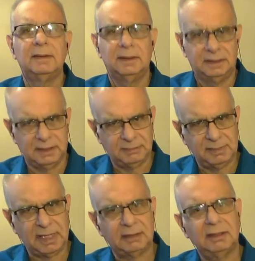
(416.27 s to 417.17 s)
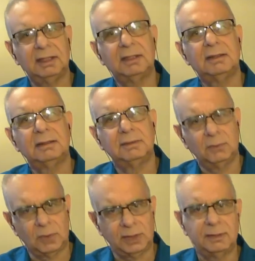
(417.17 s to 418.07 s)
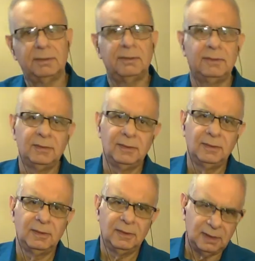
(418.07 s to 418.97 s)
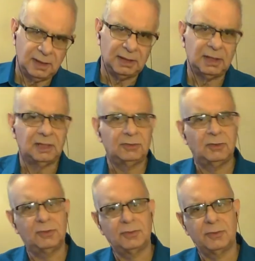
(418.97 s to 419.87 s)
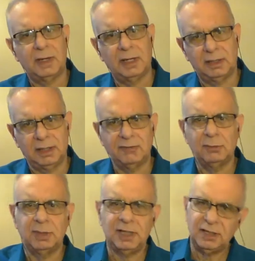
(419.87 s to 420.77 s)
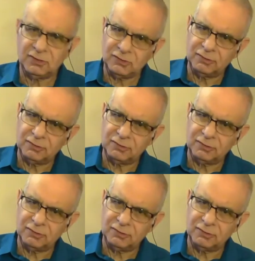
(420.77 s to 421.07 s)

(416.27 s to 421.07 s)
then back to the 1. And then it turns around and everybody hits the